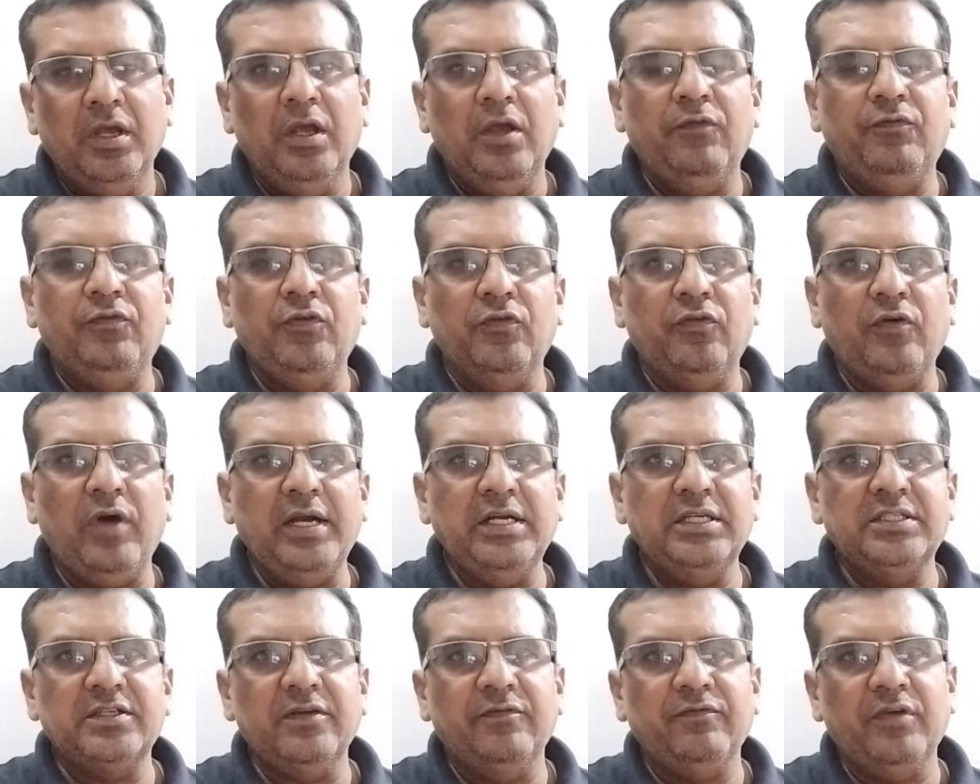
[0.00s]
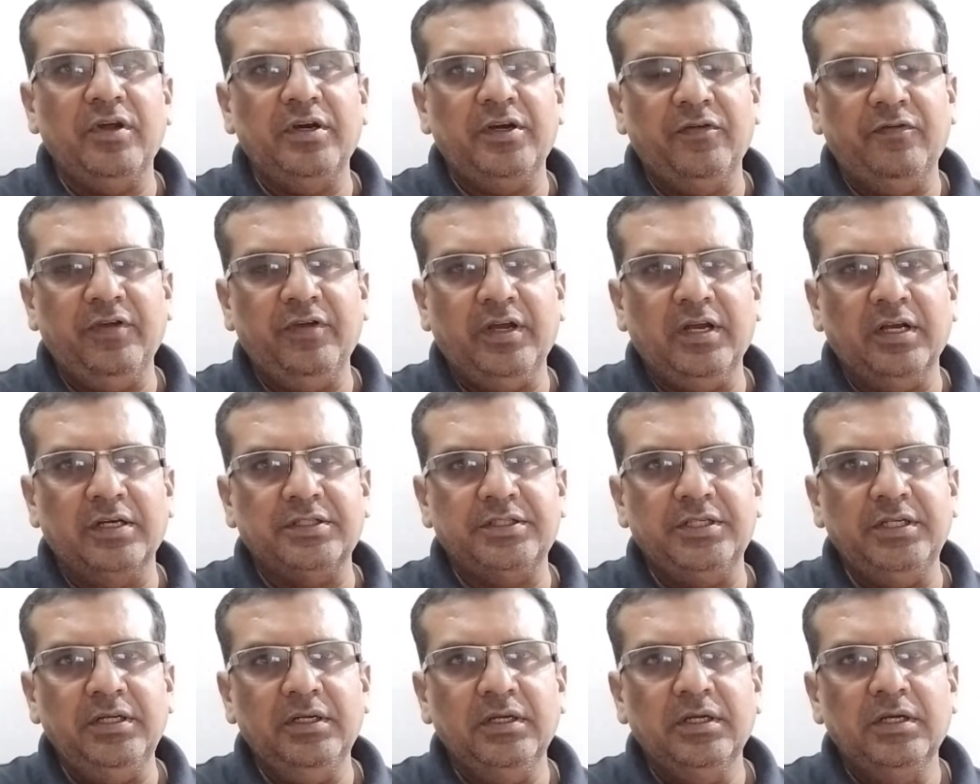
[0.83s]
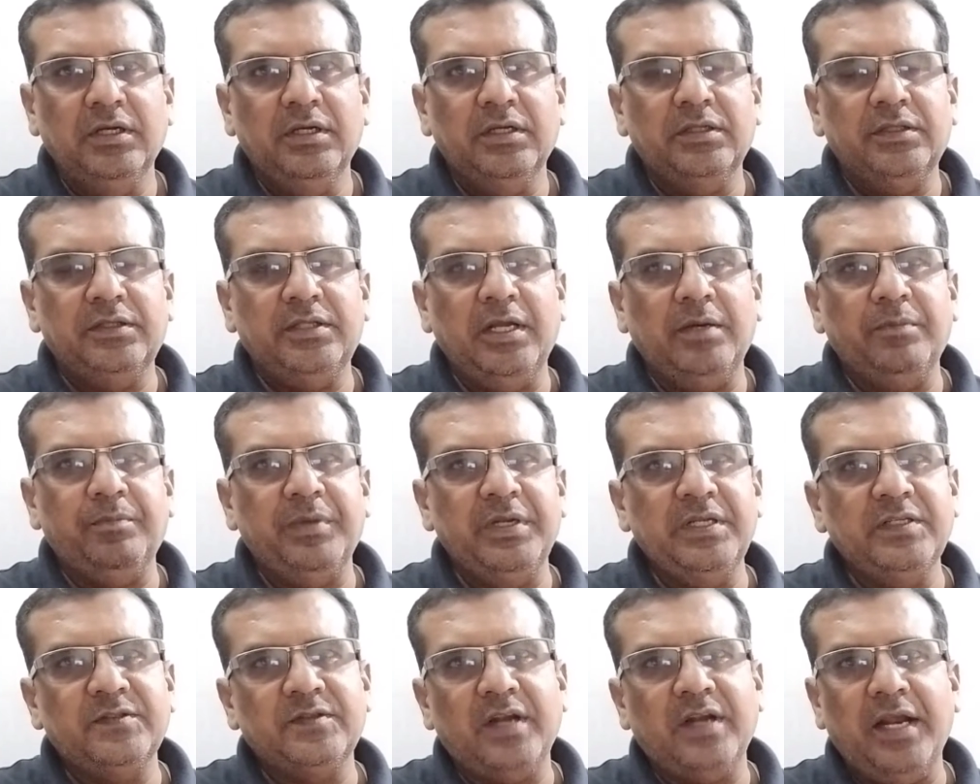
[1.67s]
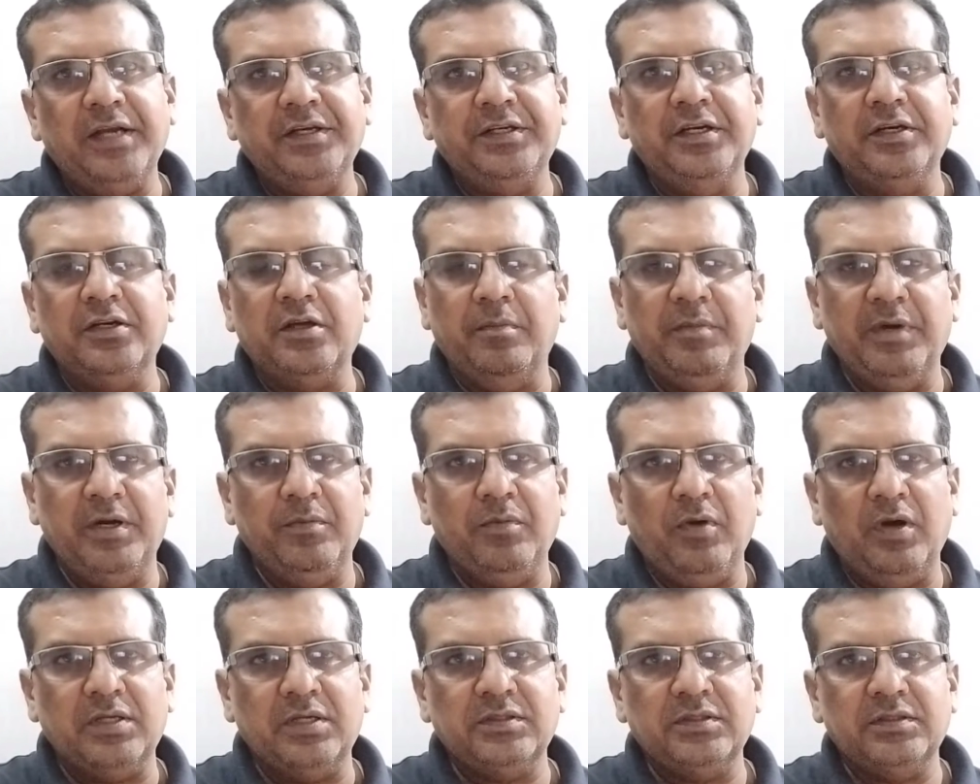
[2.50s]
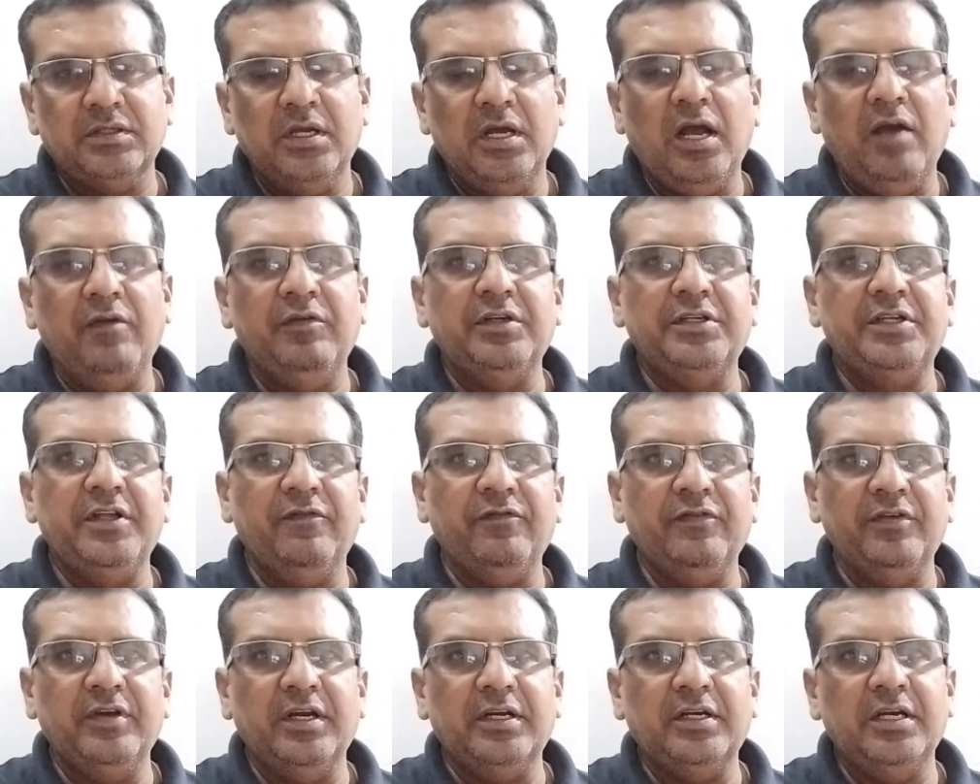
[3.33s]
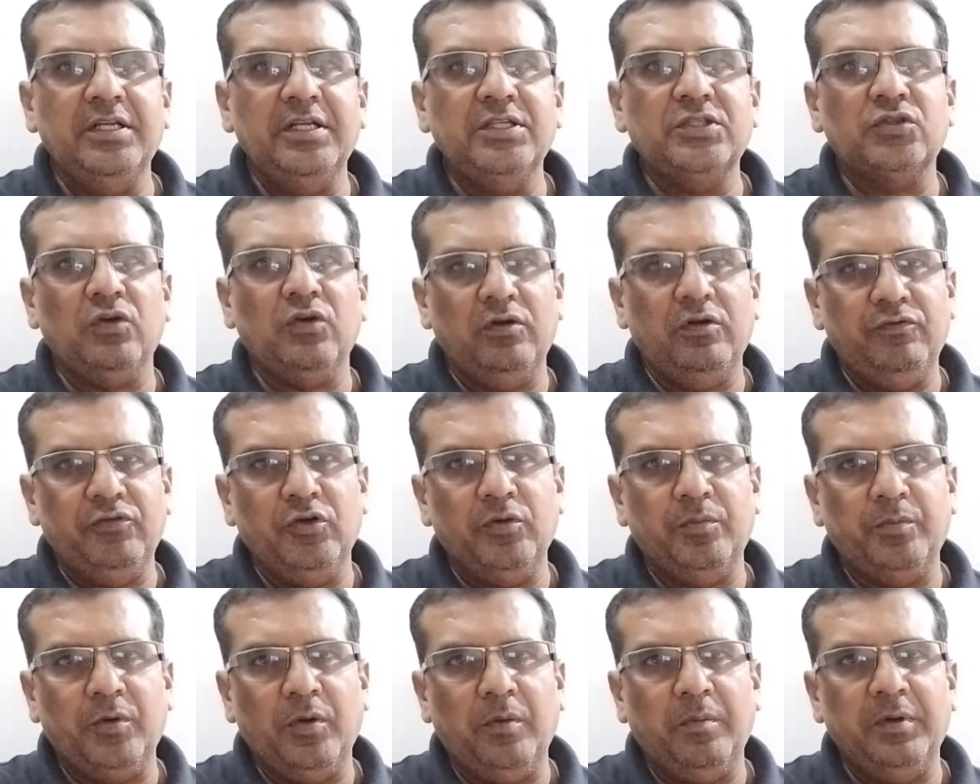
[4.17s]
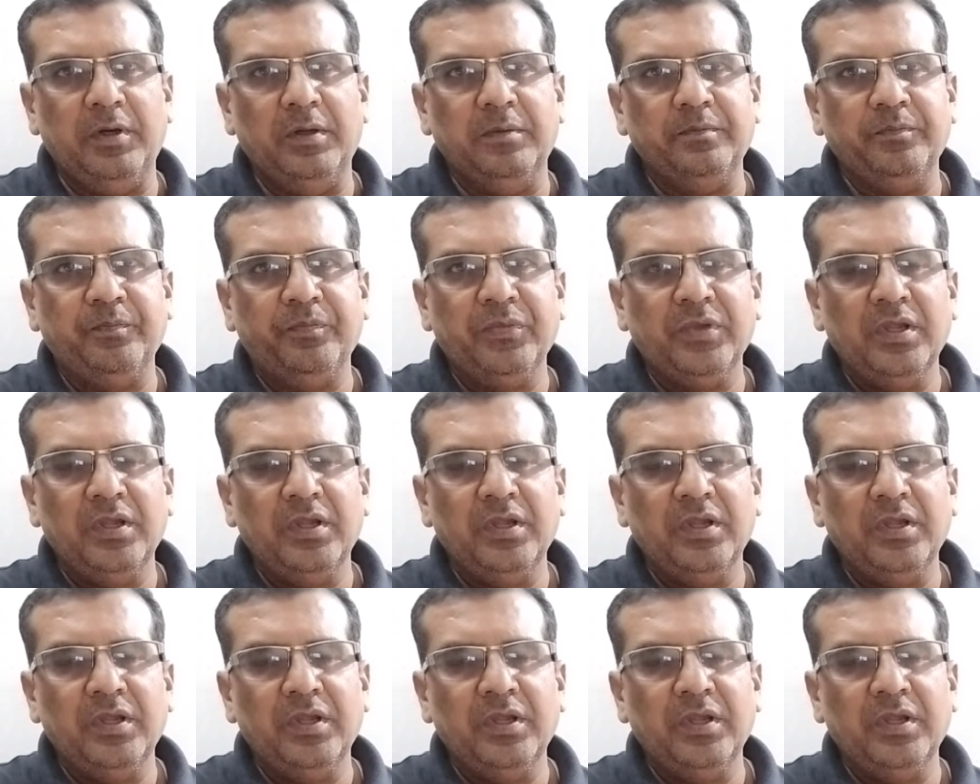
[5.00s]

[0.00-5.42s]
If you find somewhere difficulty, then please write in comment box. I will definitely solve your problem.